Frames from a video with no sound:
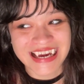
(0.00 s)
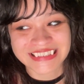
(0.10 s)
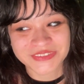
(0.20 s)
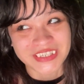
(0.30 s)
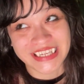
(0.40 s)

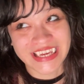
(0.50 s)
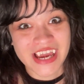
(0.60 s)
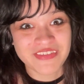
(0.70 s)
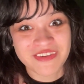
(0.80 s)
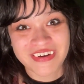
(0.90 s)
I felt like
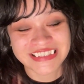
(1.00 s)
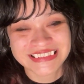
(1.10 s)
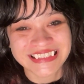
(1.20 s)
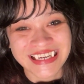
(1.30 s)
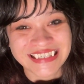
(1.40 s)
having fun
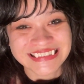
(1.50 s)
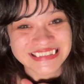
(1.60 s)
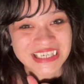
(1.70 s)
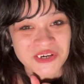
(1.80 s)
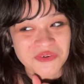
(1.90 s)
today,
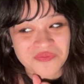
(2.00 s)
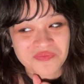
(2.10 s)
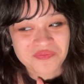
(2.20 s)
so